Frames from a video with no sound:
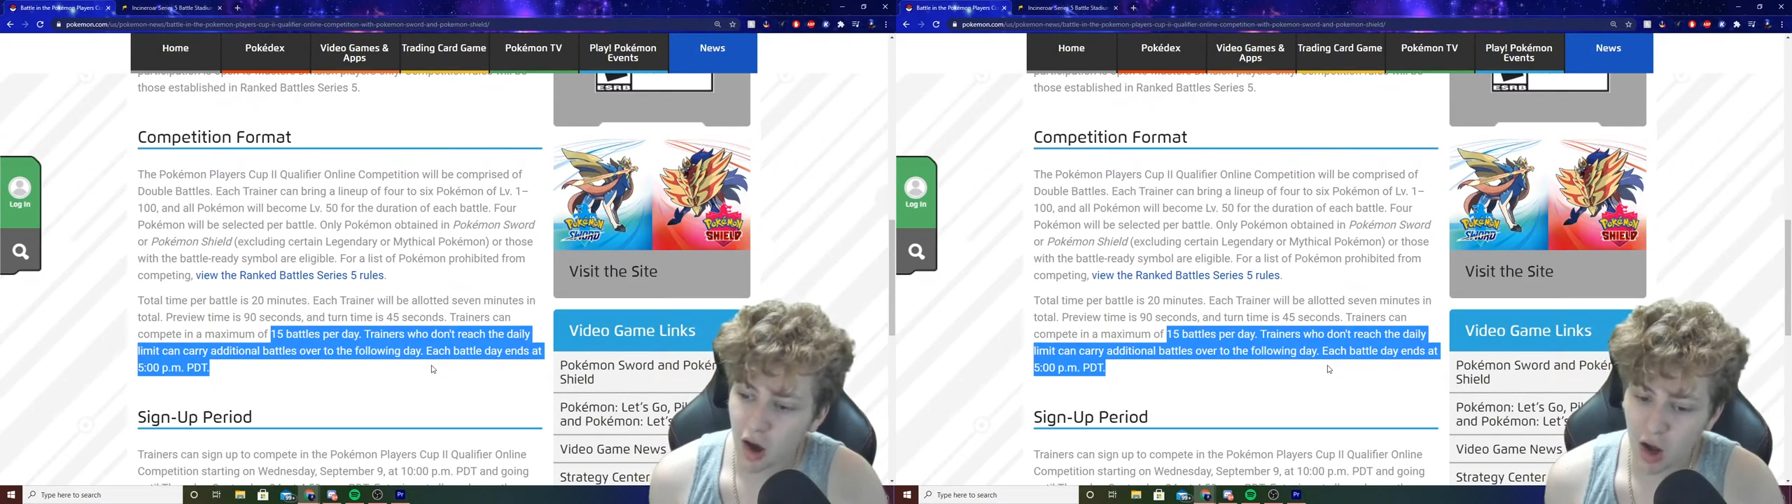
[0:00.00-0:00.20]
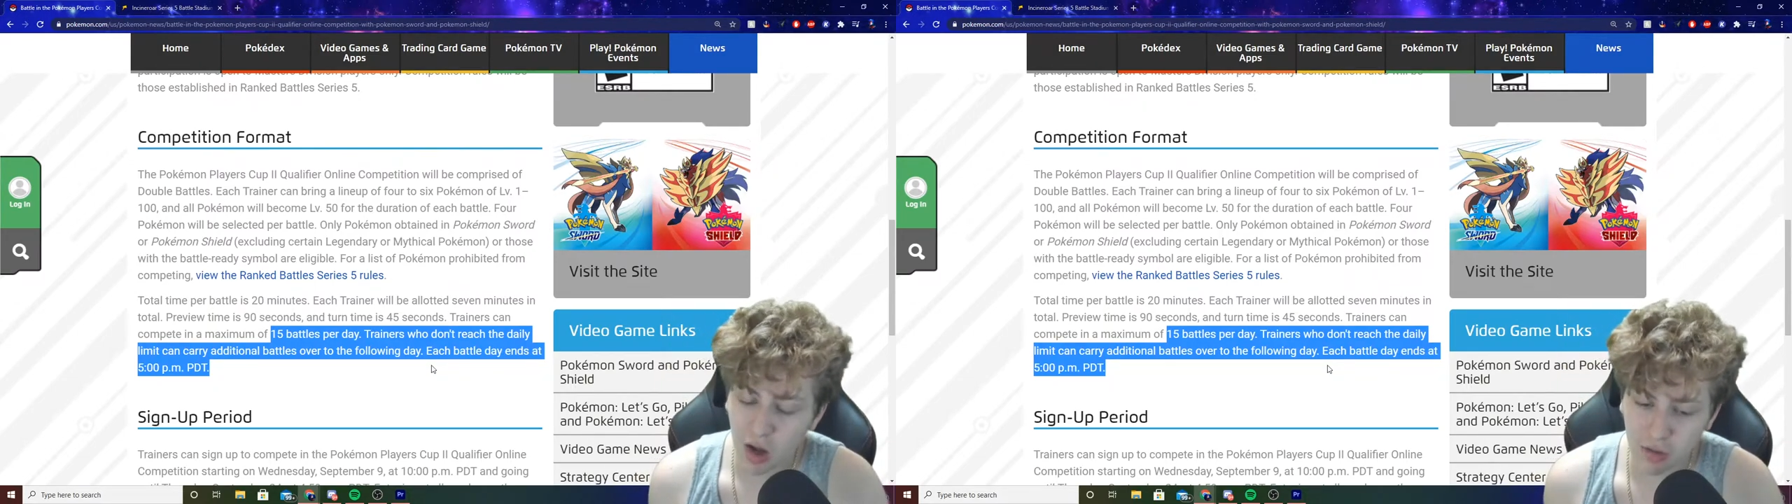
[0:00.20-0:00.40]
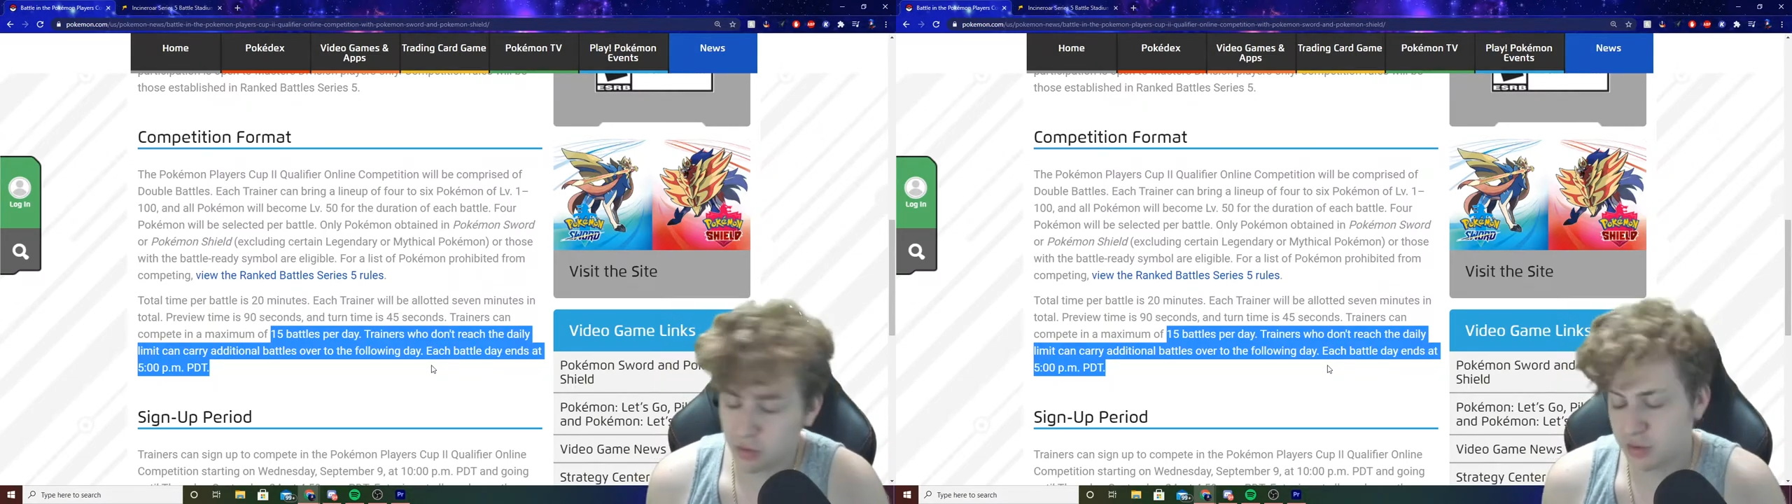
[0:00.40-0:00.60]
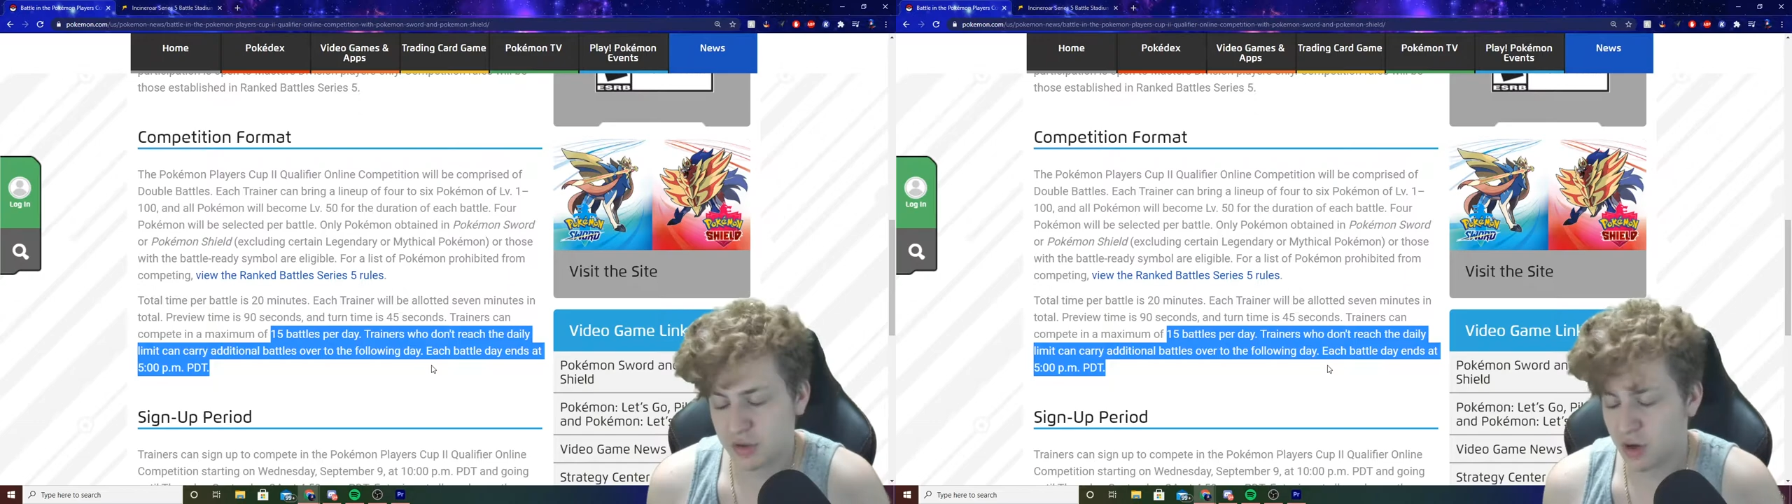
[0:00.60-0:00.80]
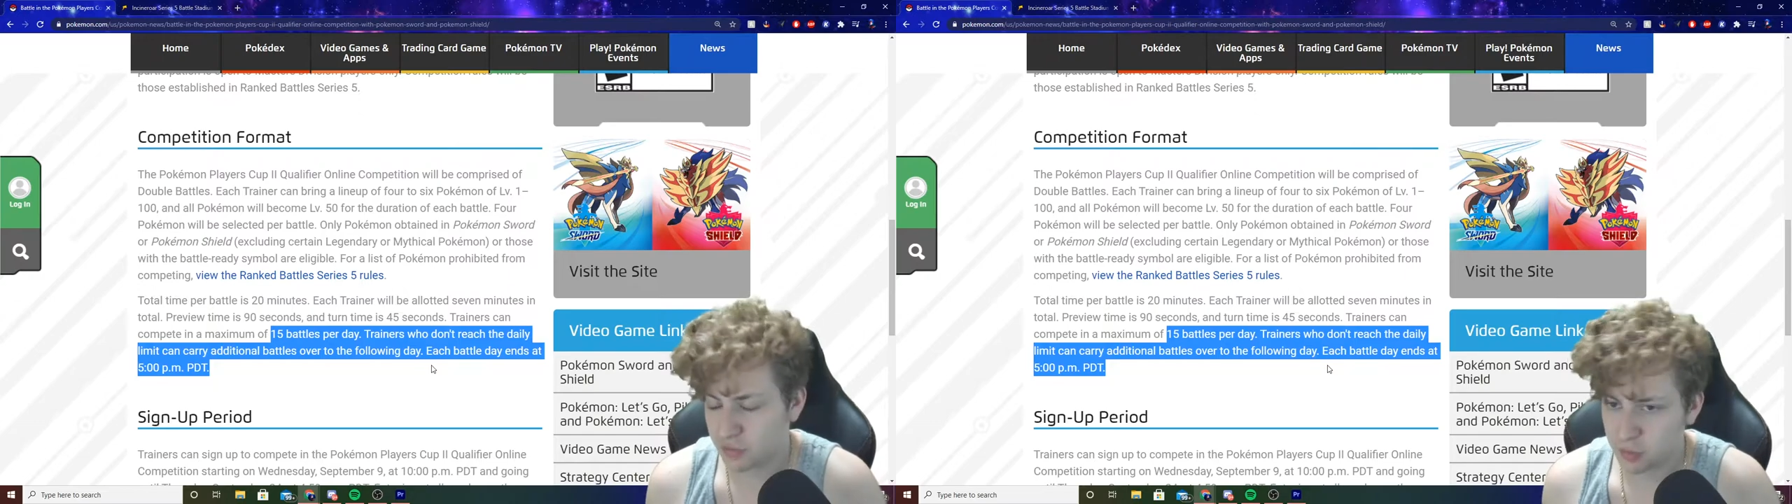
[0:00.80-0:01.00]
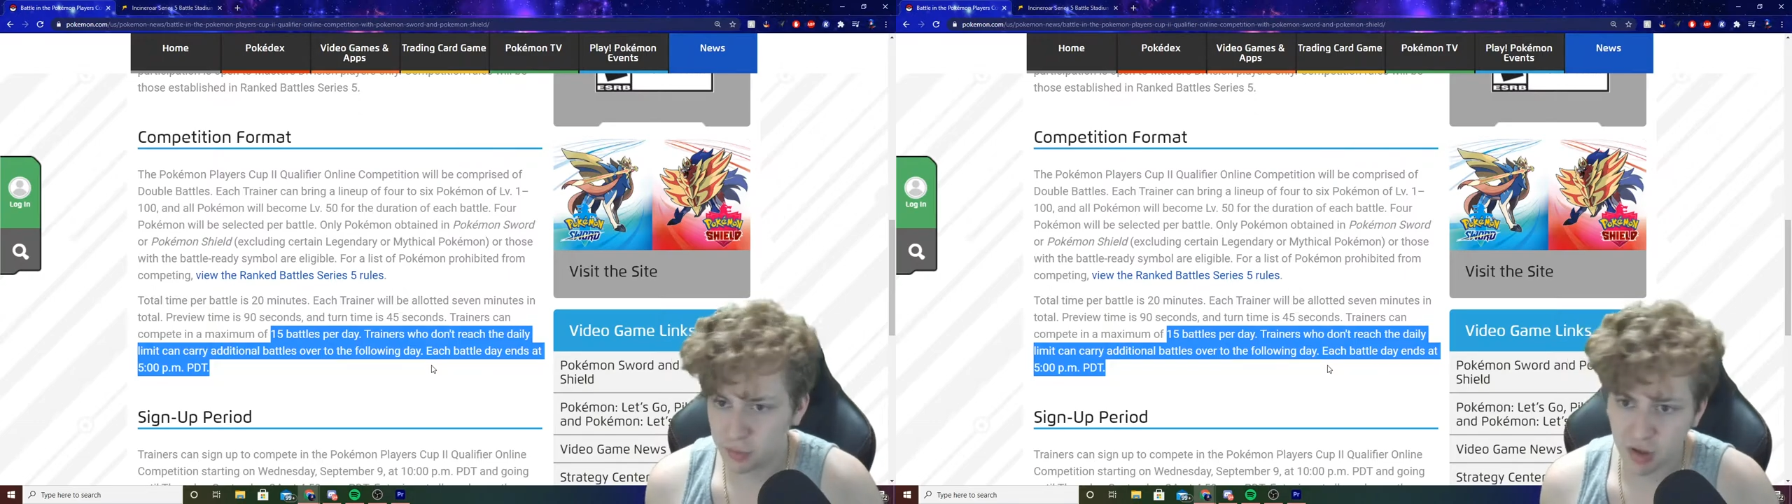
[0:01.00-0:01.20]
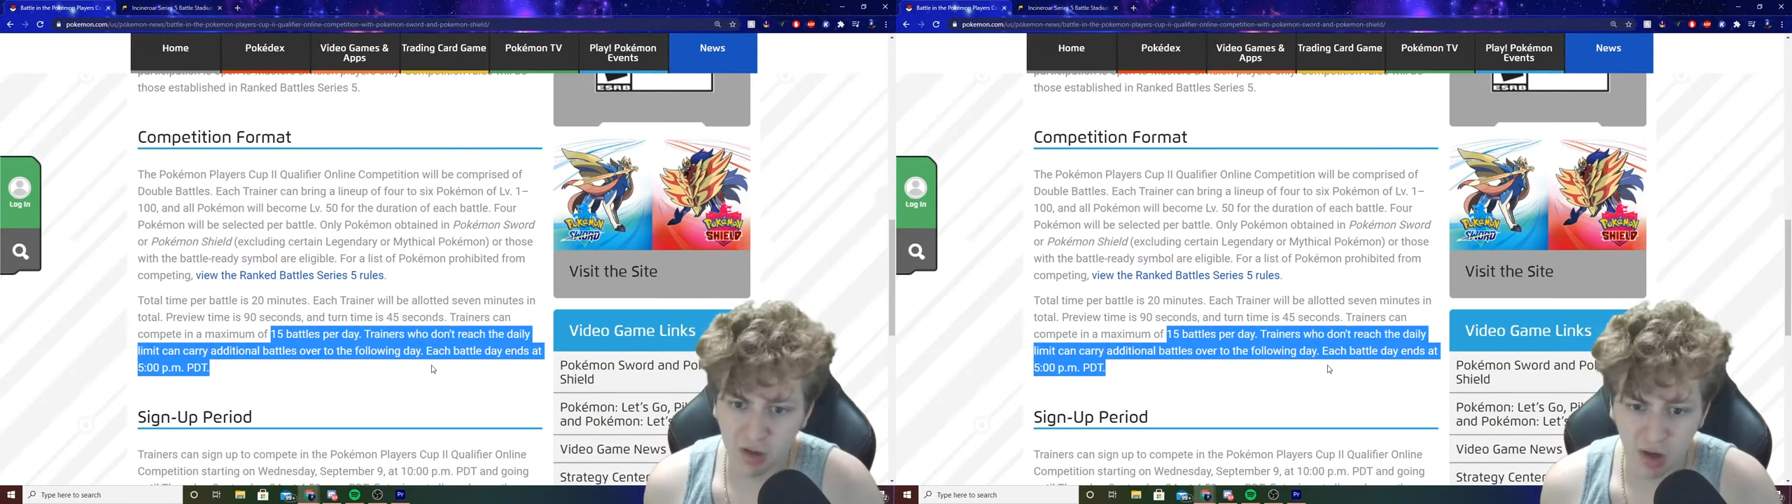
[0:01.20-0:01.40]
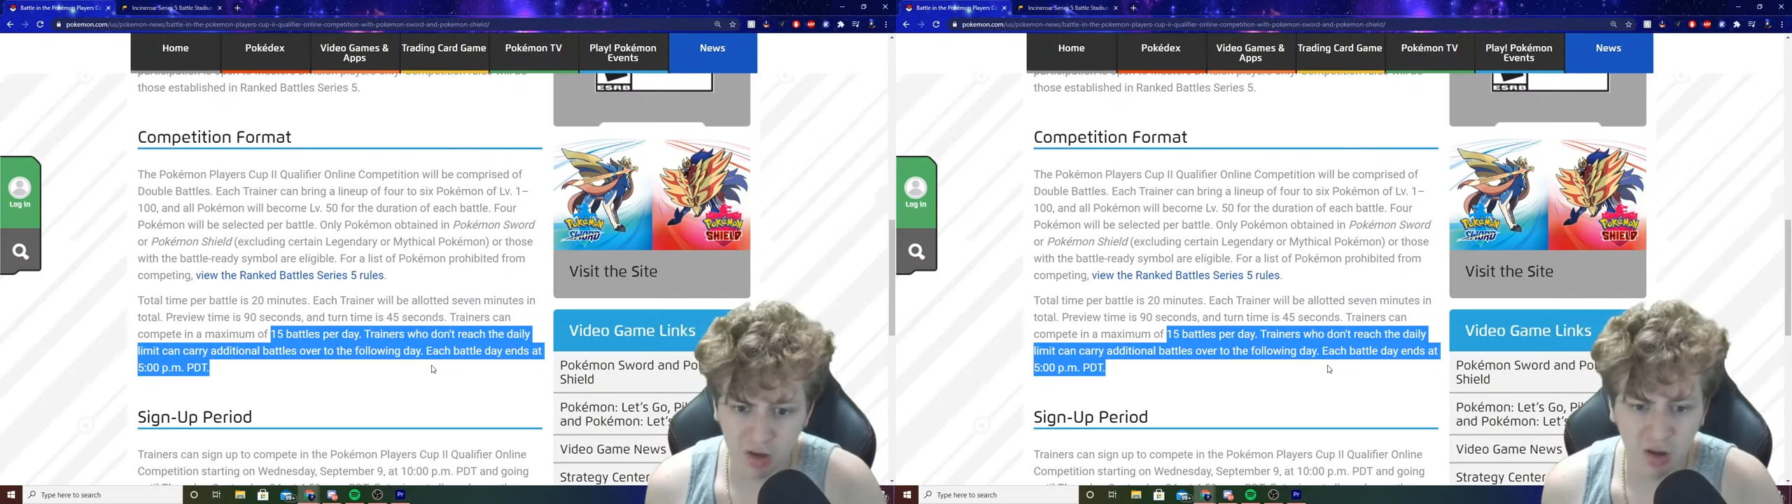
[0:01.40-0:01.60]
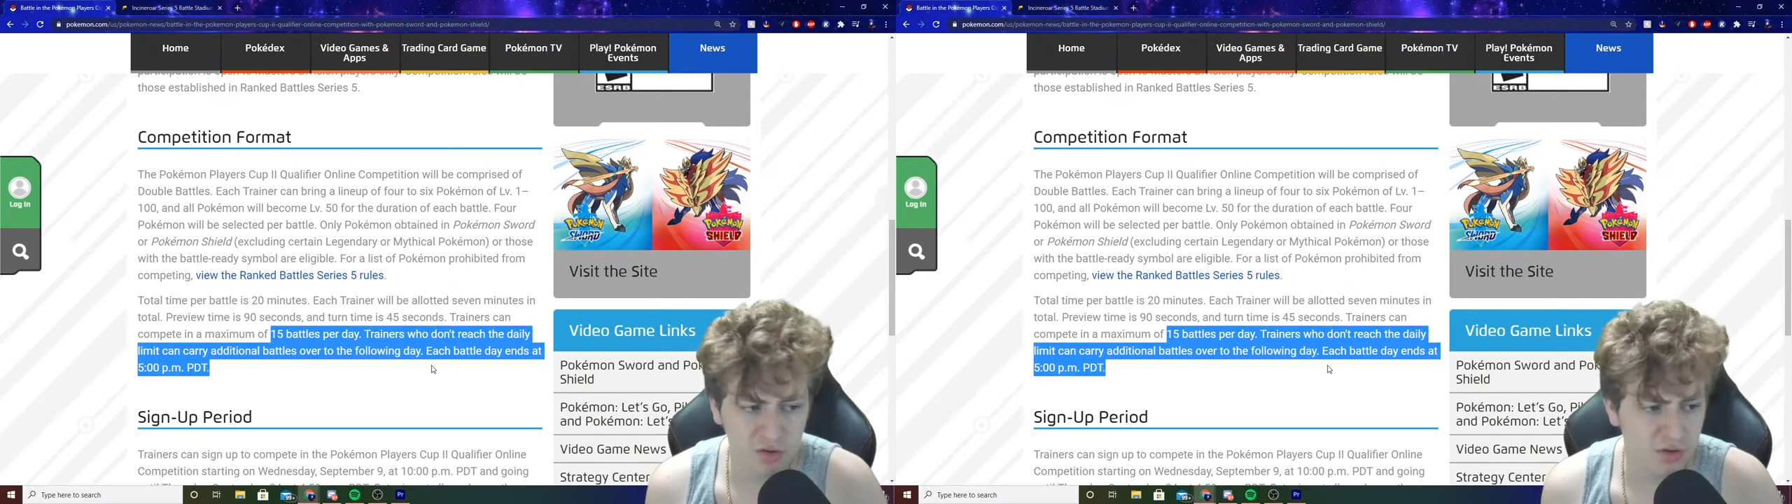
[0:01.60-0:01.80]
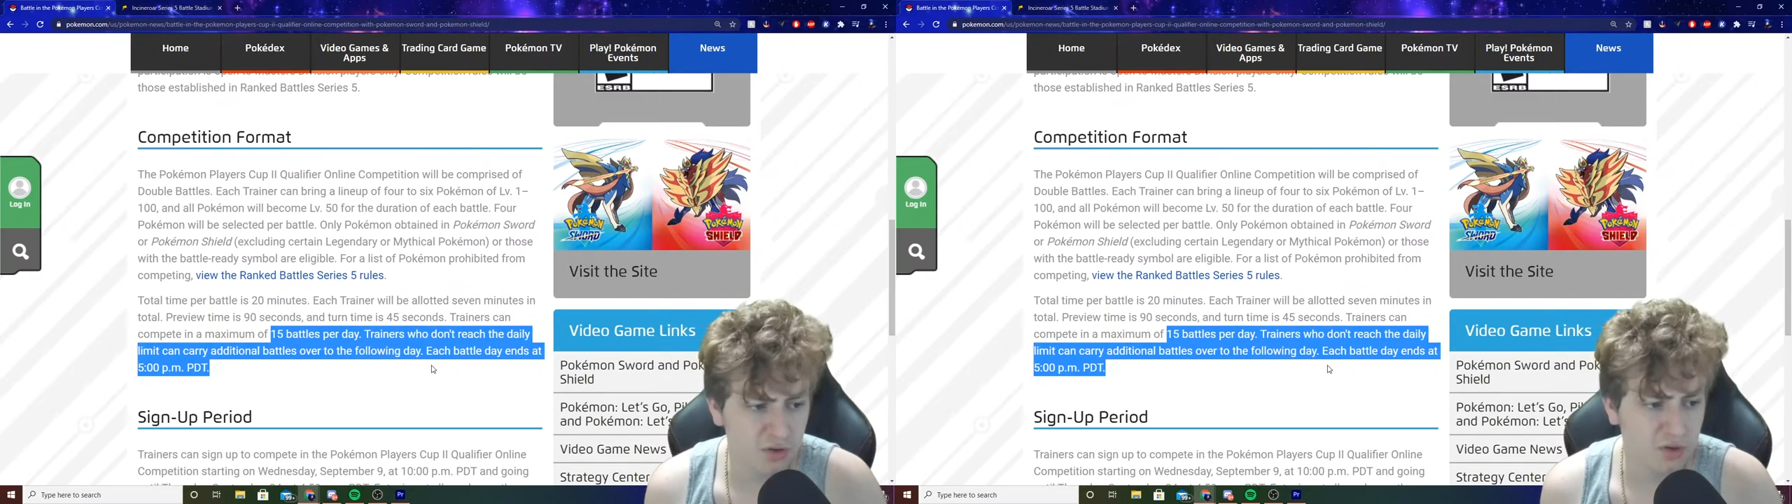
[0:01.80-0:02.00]
I or sorry, if you play 10
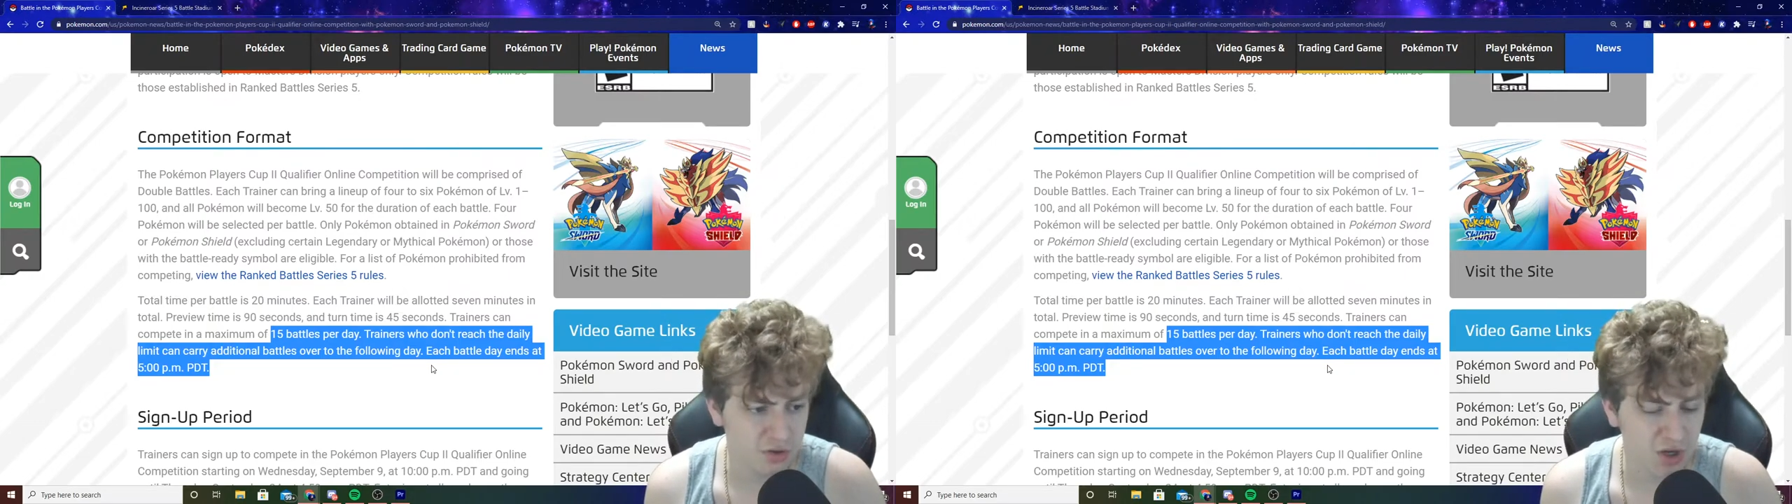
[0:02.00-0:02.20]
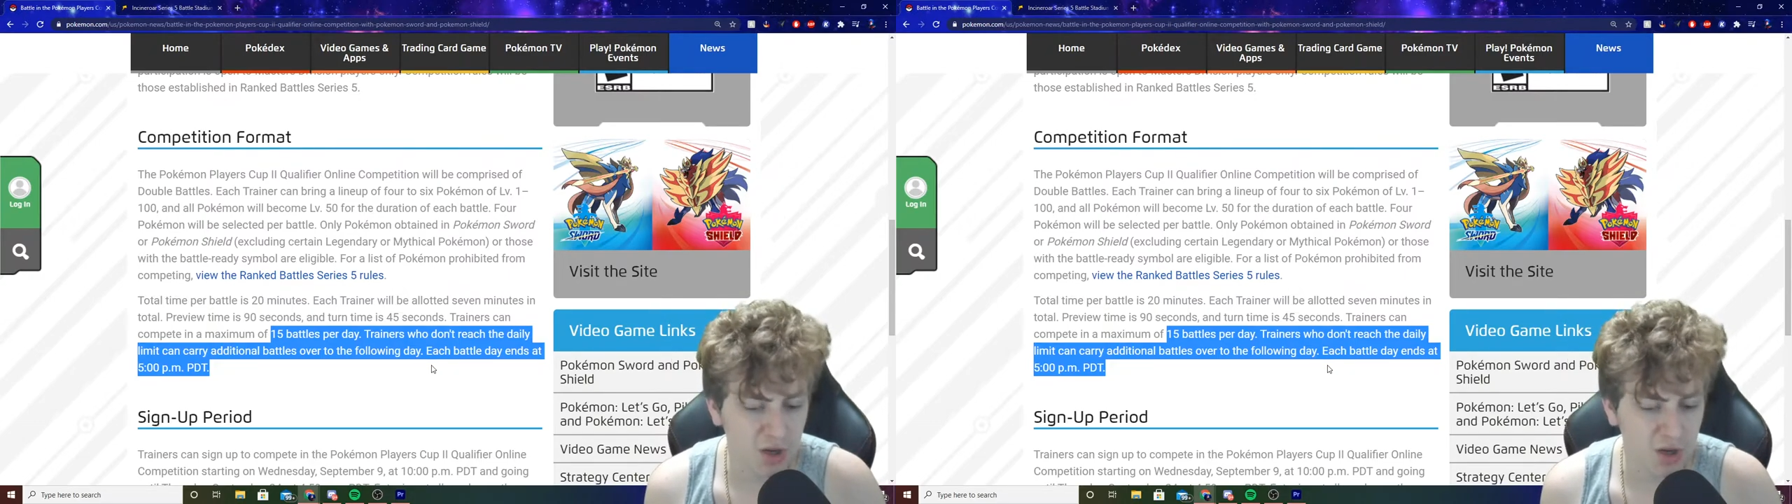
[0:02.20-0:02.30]
battles on Thursday,